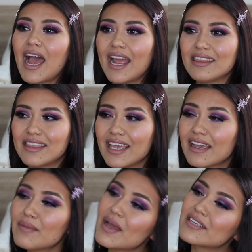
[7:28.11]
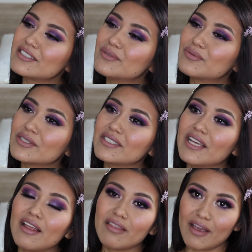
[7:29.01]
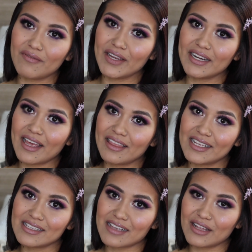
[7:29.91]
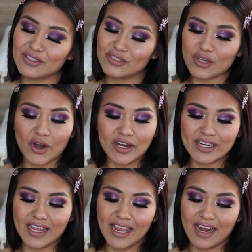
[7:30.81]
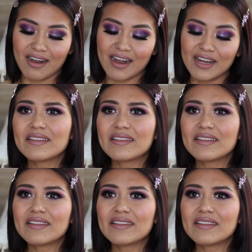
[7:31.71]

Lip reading: I think I'm actually really loving this dark hair.